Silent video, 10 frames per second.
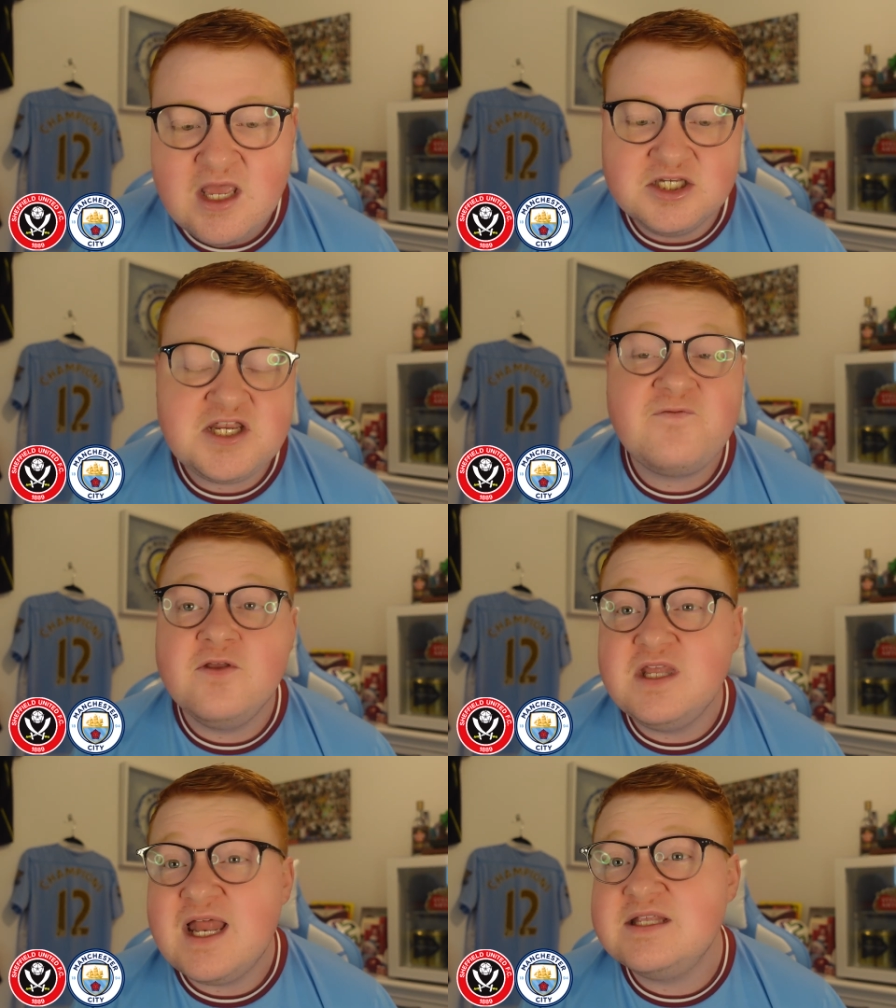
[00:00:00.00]
And
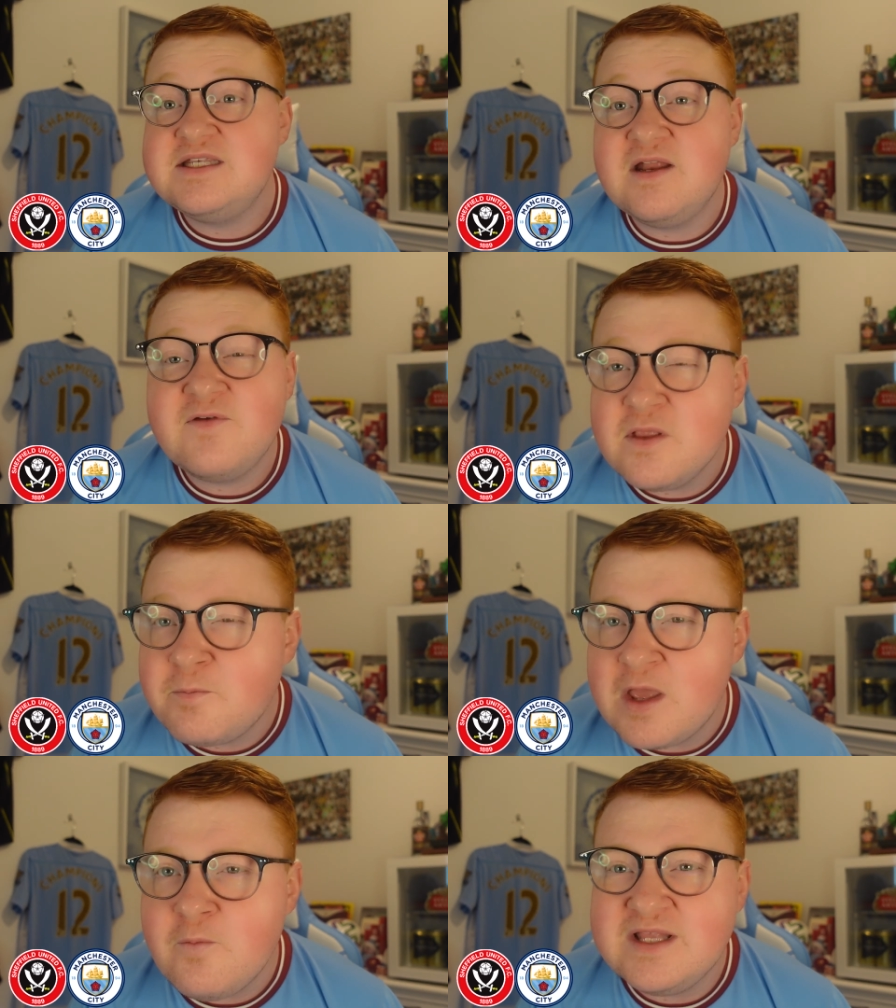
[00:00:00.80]
Sheffield United, I think they
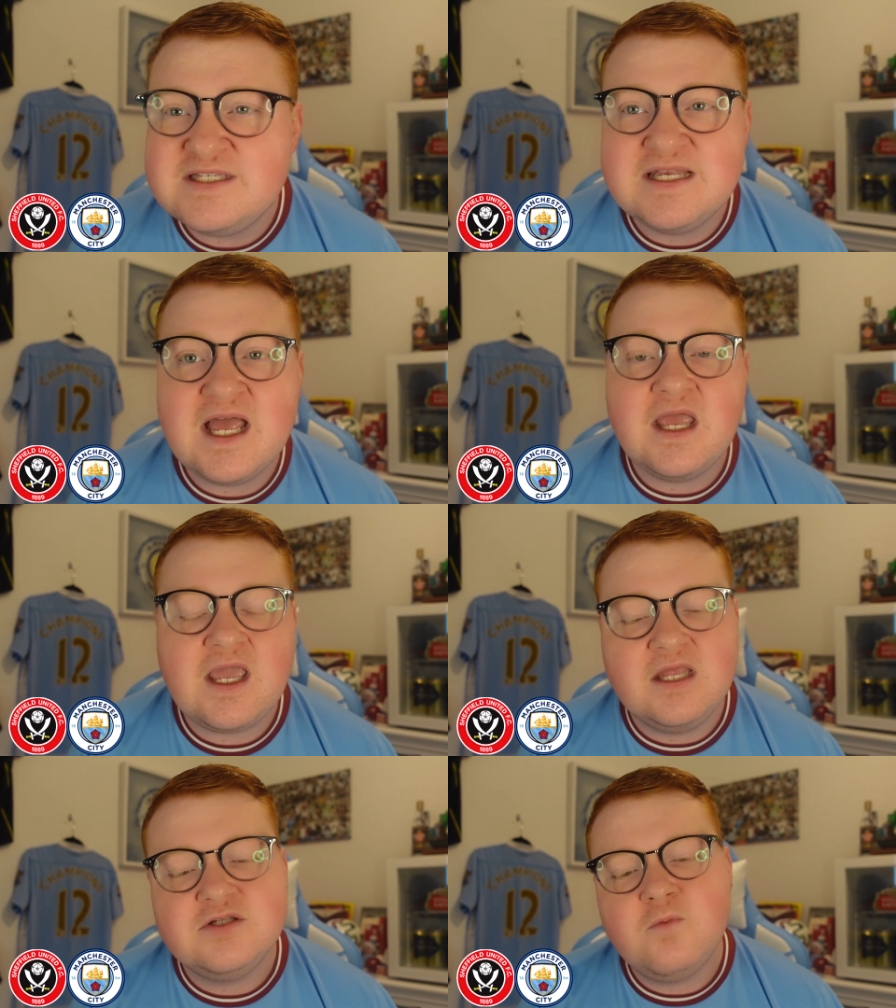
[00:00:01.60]
play Wednesday night
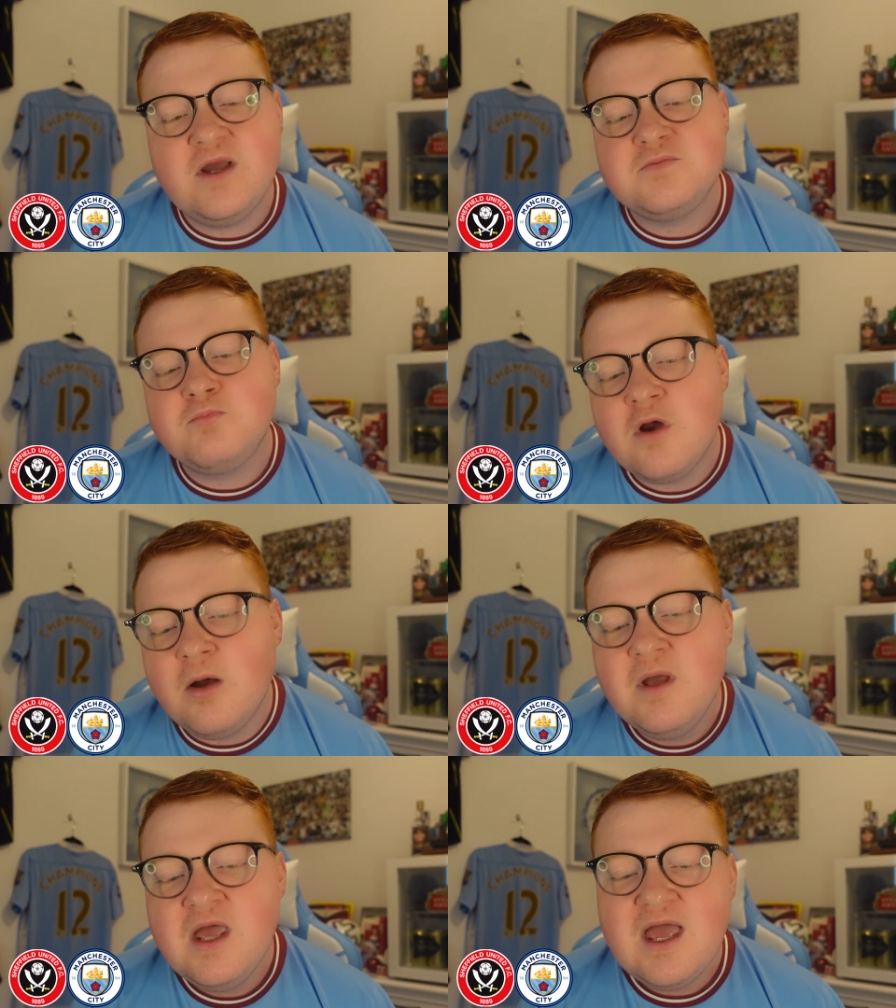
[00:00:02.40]
against West Brom,